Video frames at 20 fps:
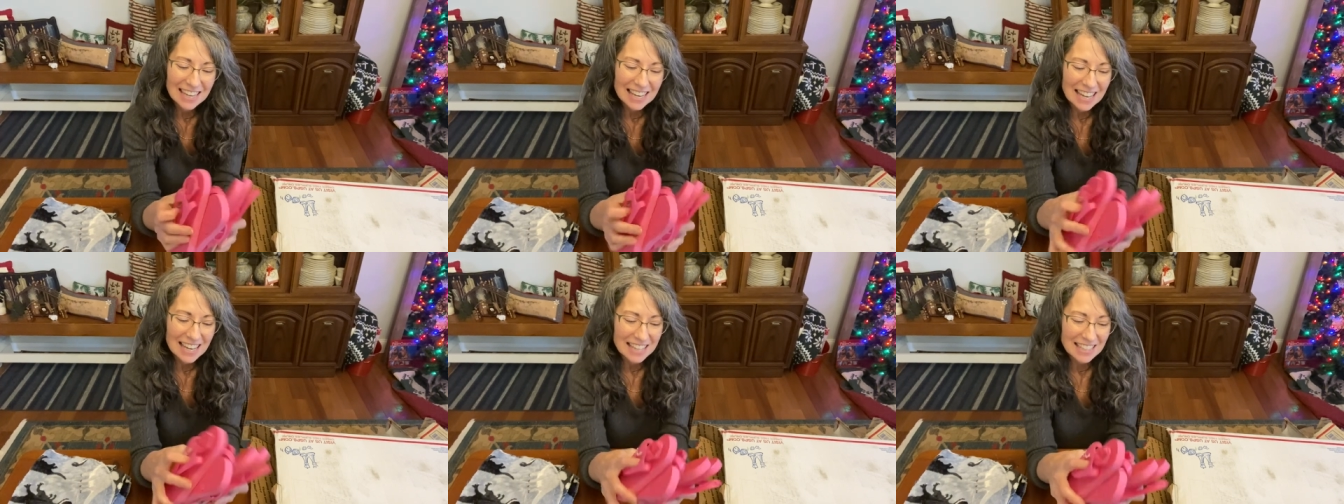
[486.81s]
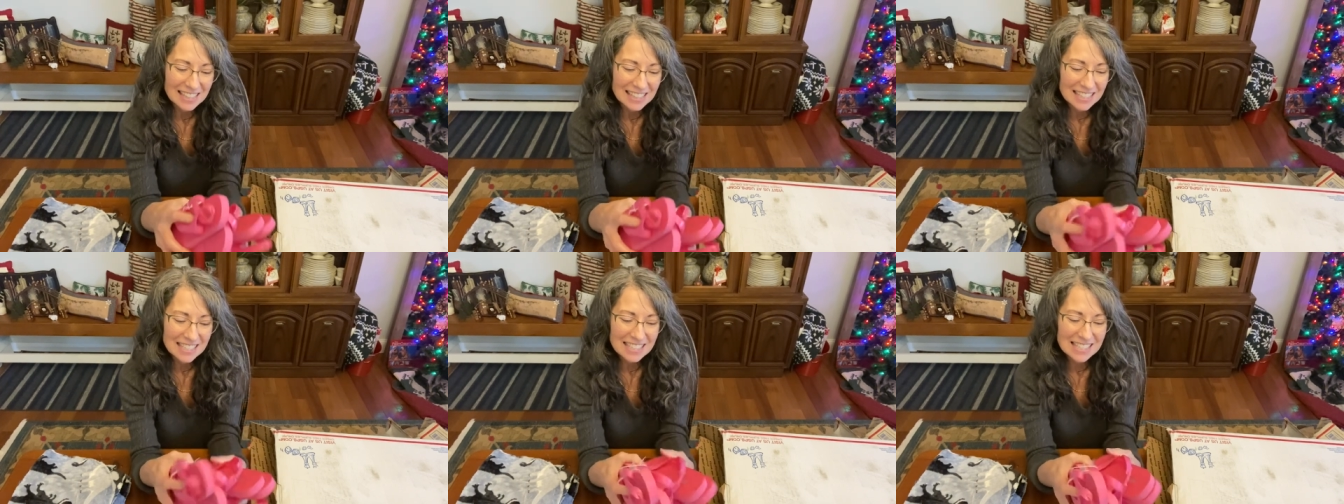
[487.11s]

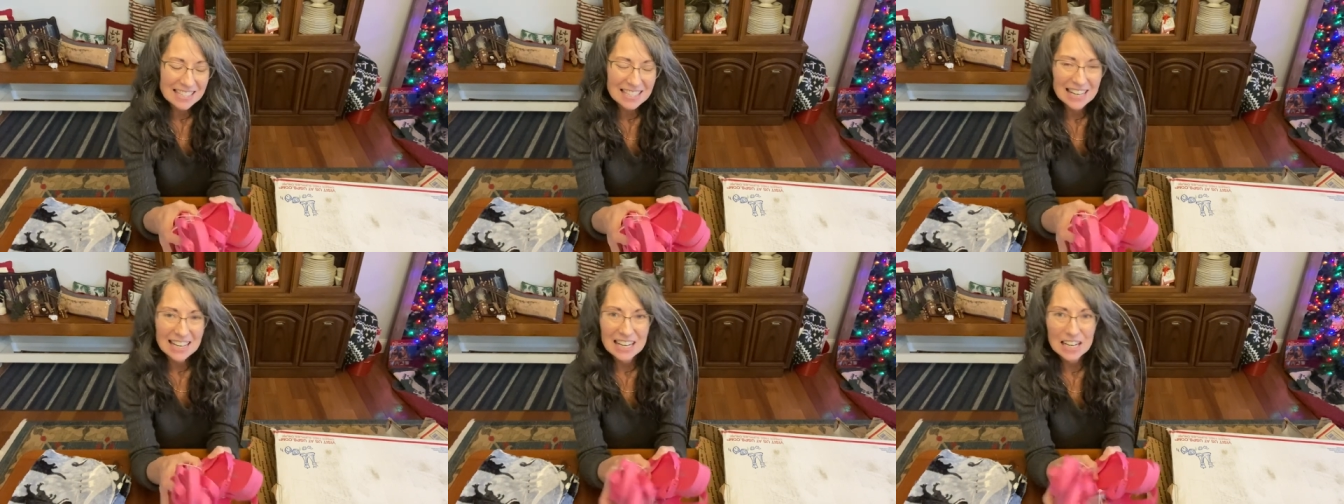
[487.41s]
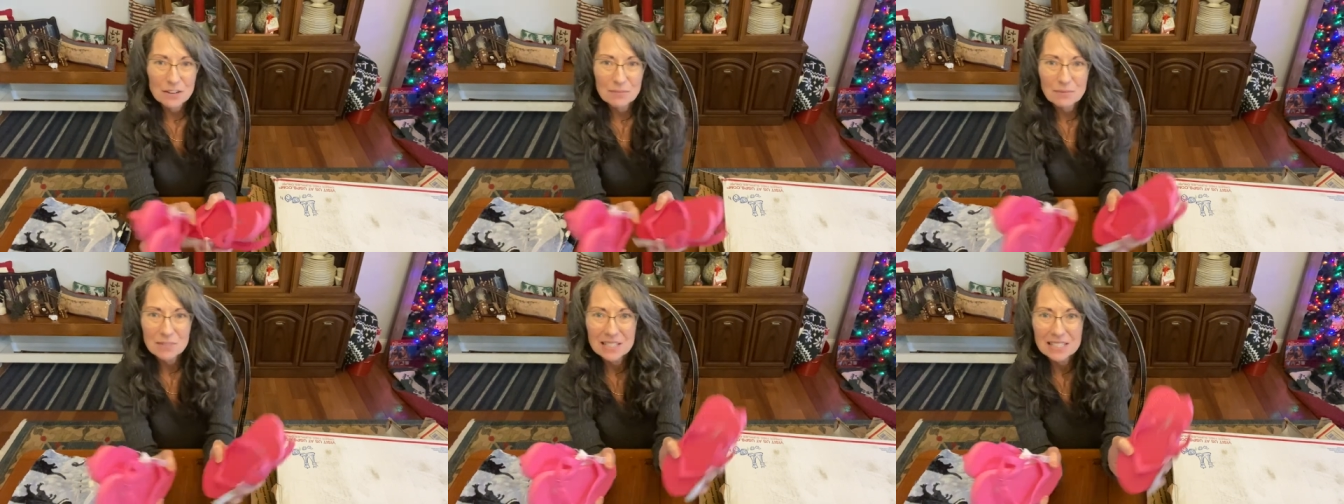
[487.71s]
And these
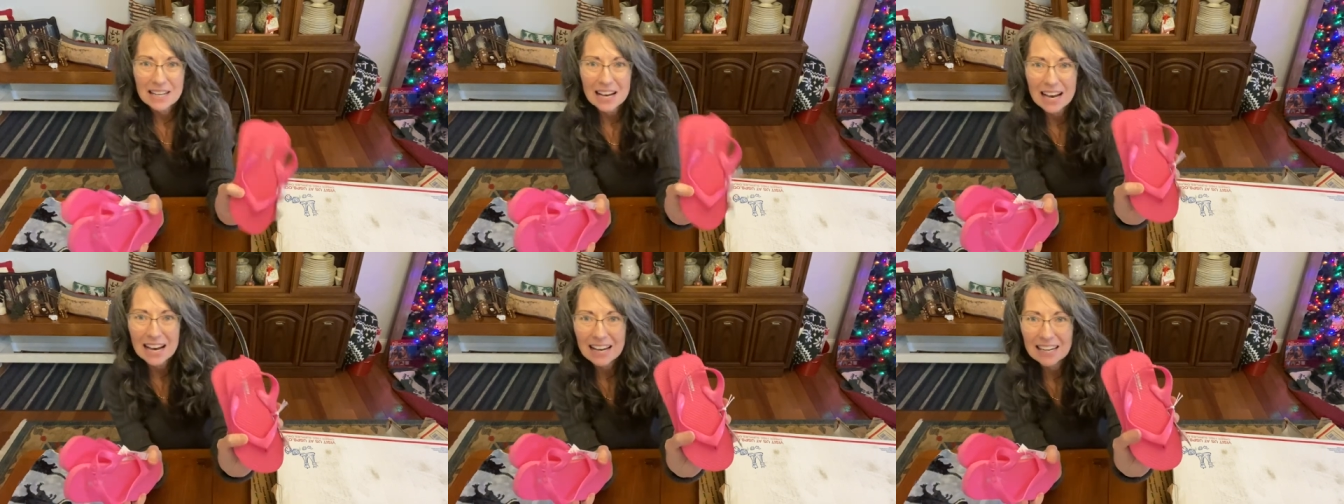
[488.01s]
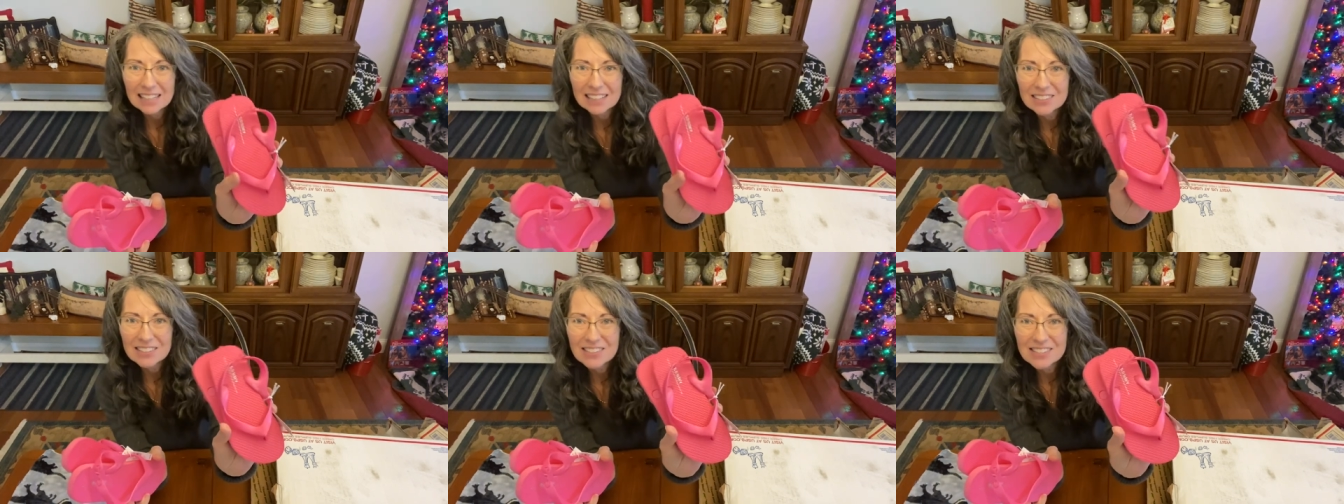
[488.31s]
um,
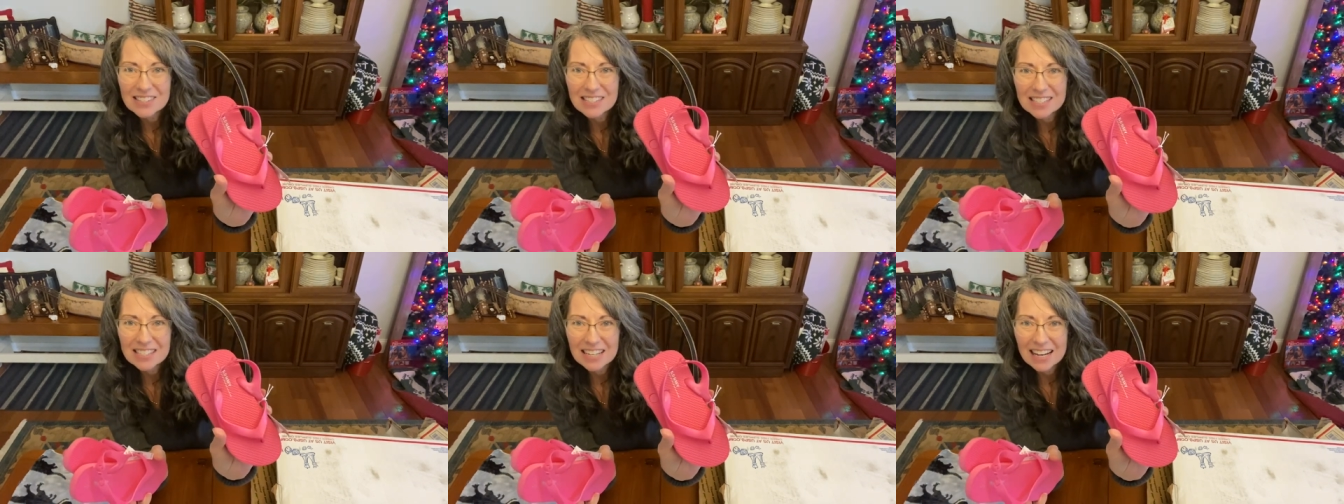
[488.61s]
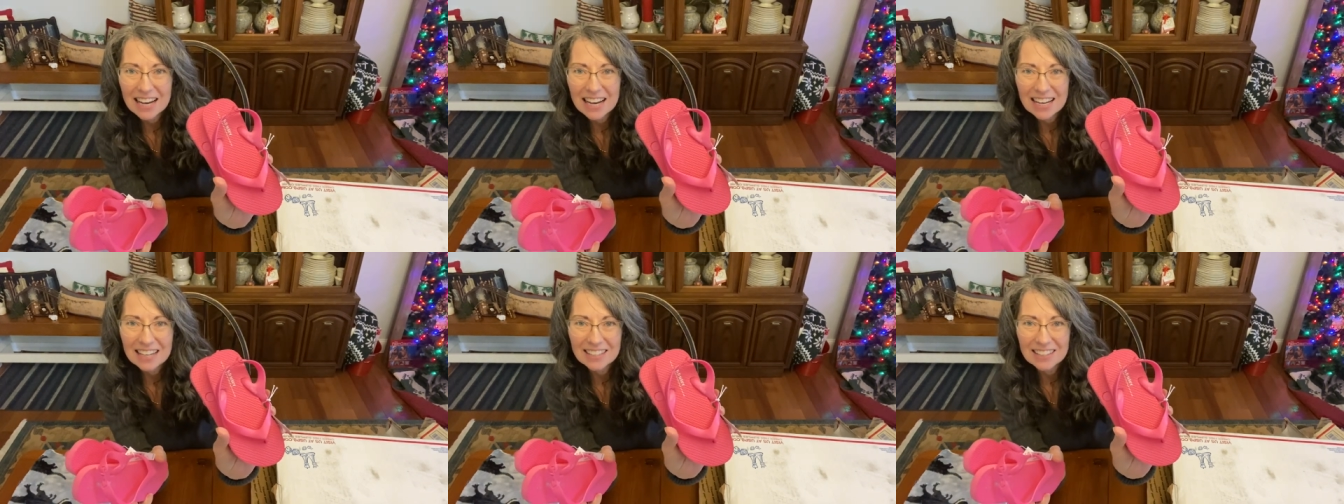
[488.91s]
toddler
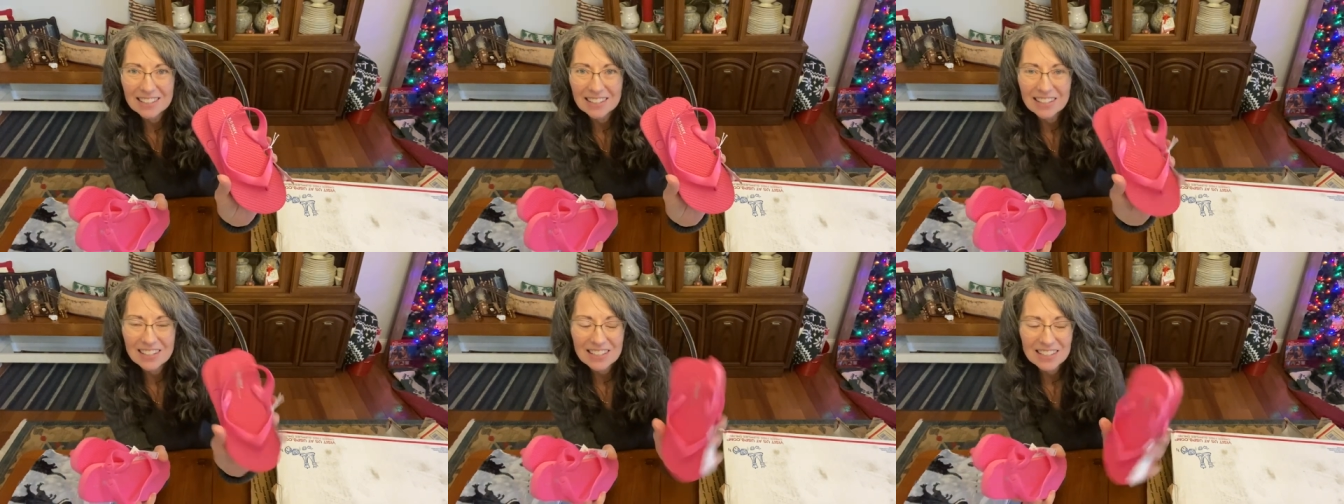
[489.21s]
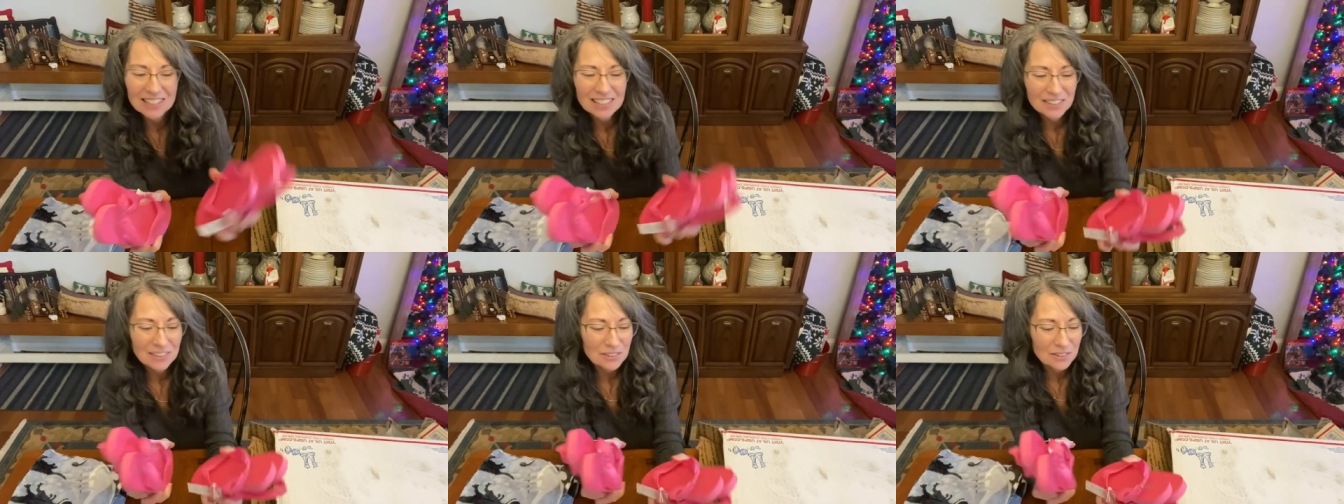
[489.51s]
style
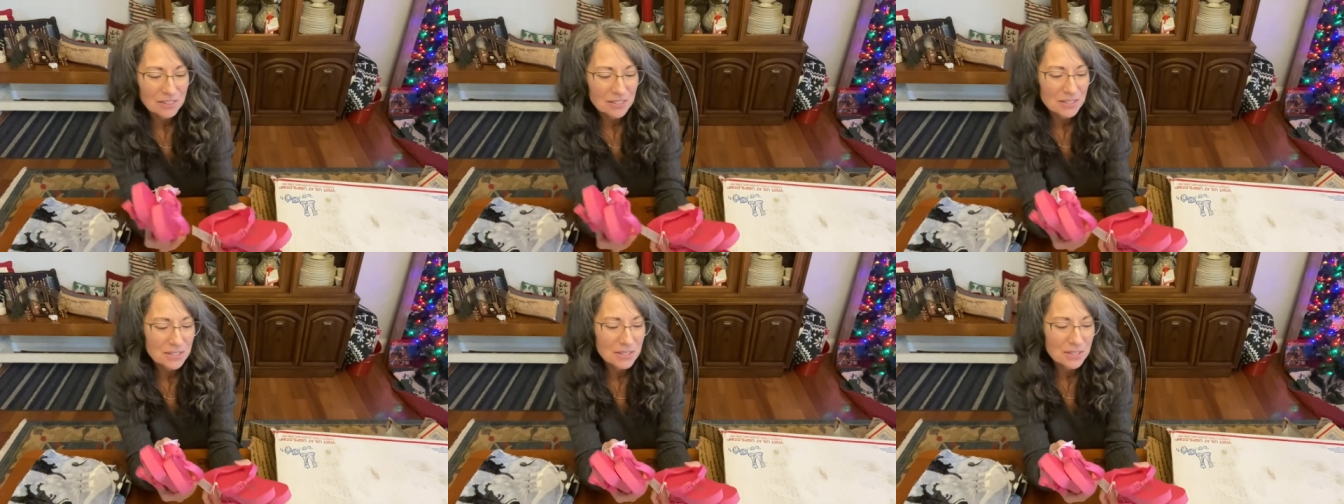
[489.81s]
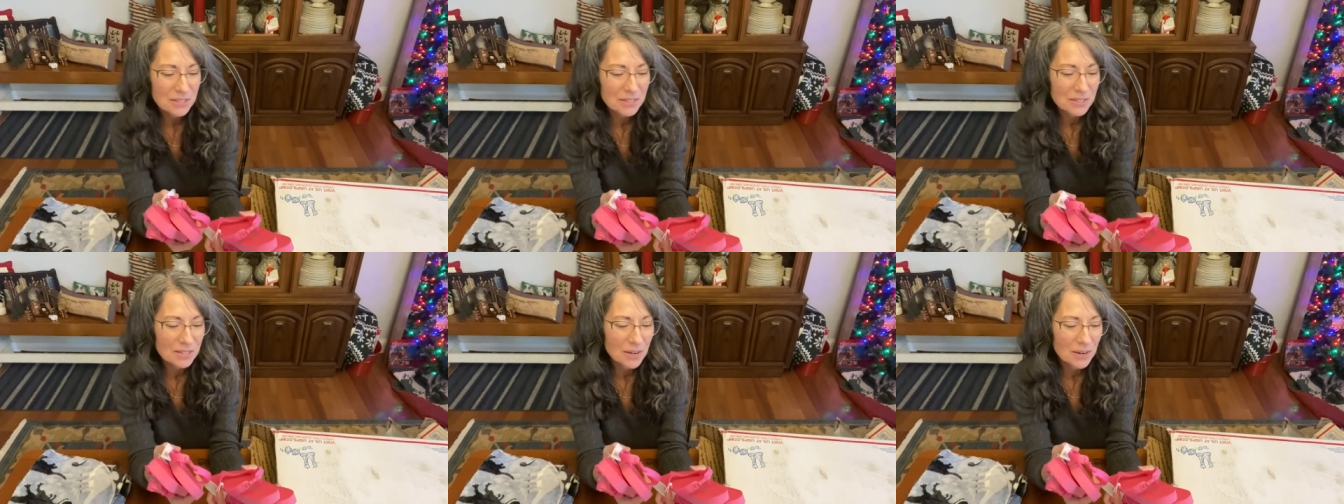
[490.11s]
are
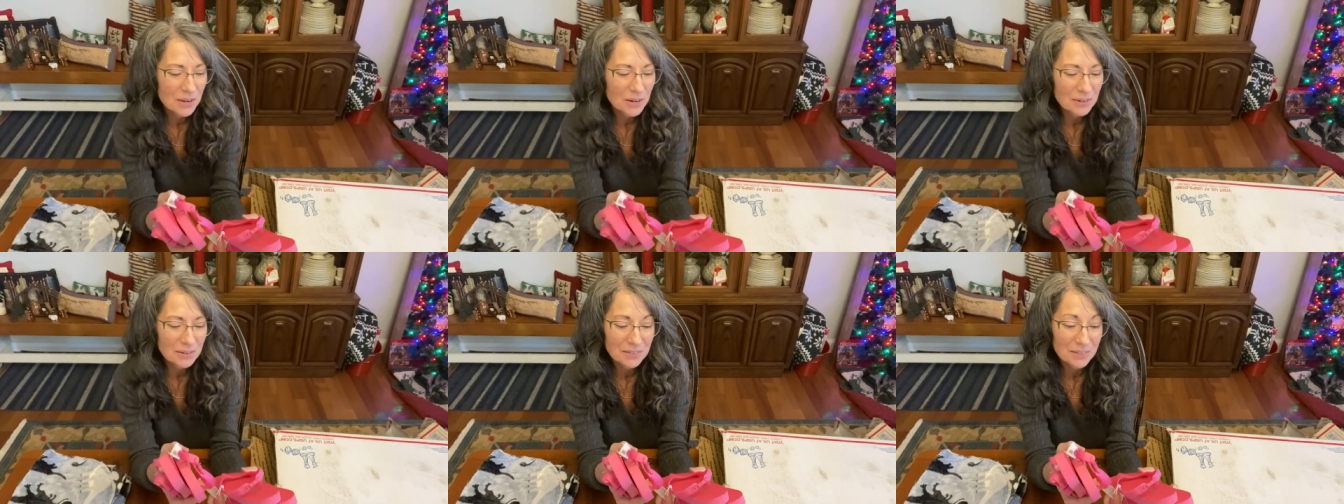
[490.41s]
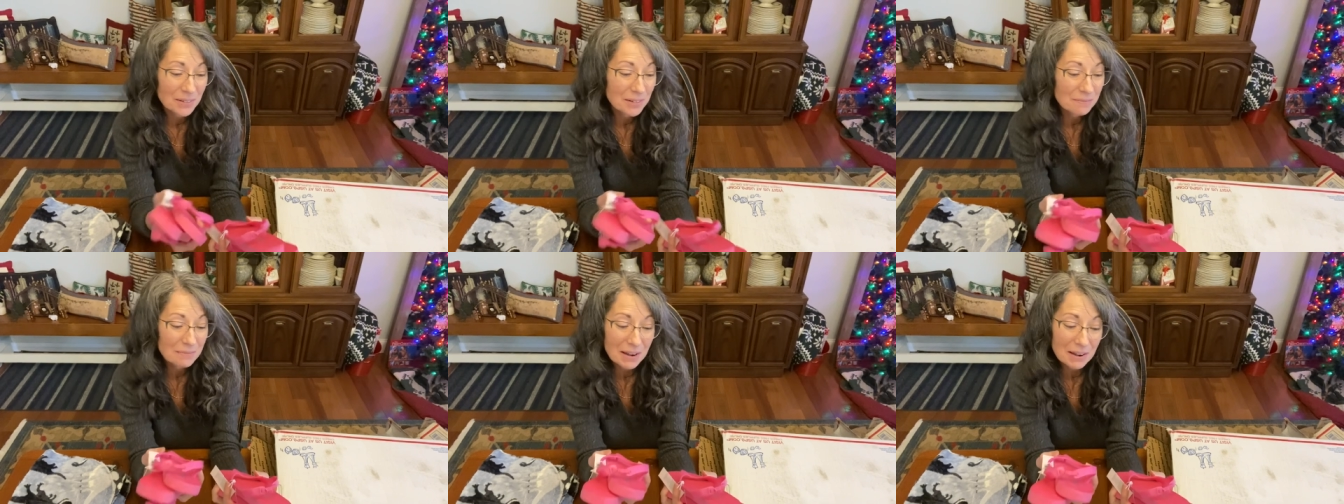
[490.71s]
so,
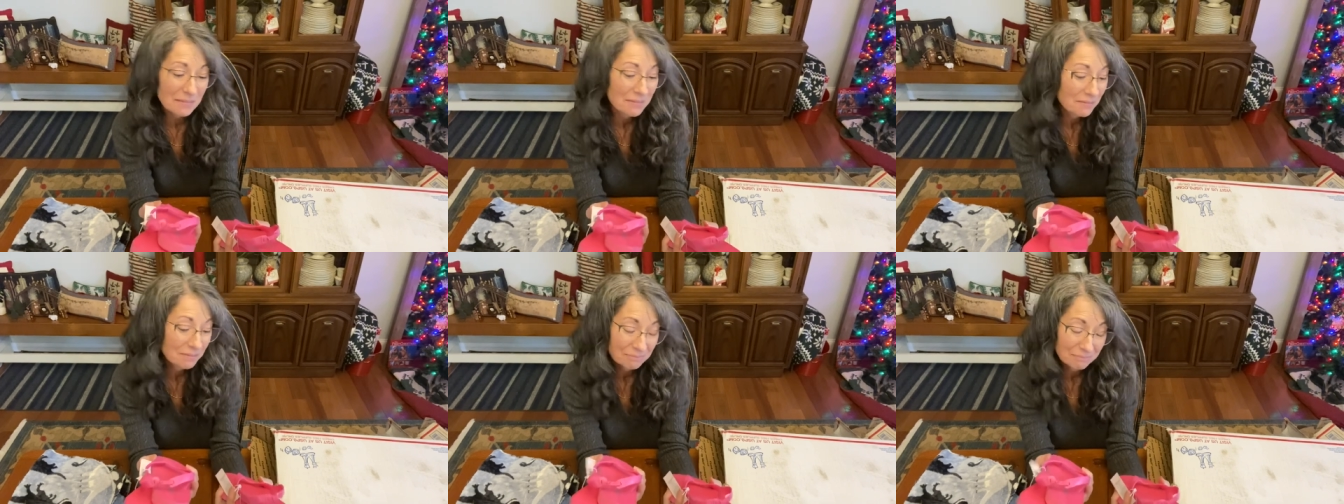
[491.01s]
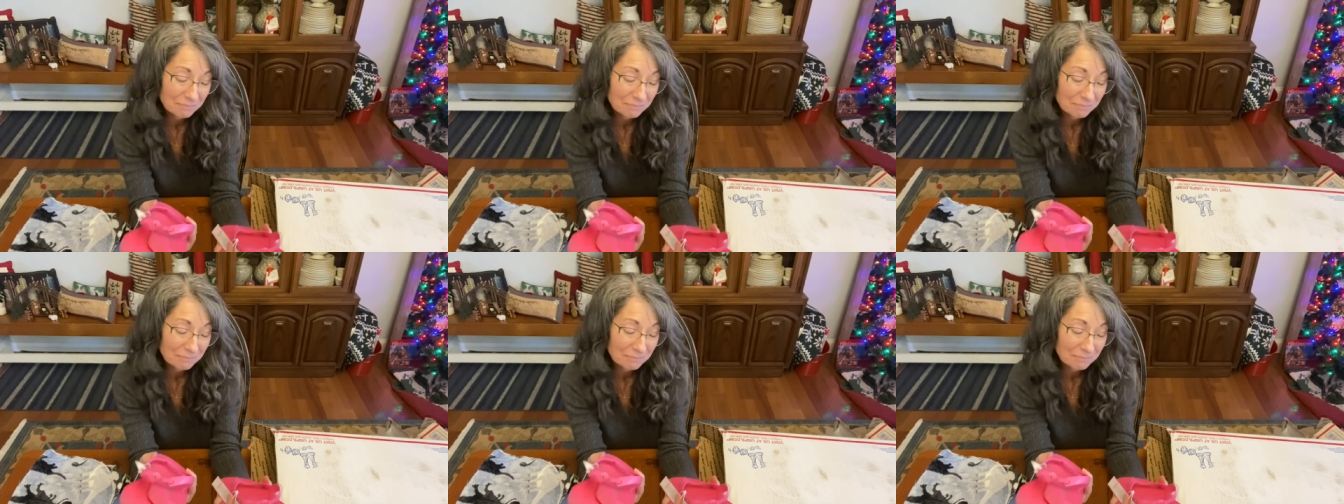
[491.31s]
they're my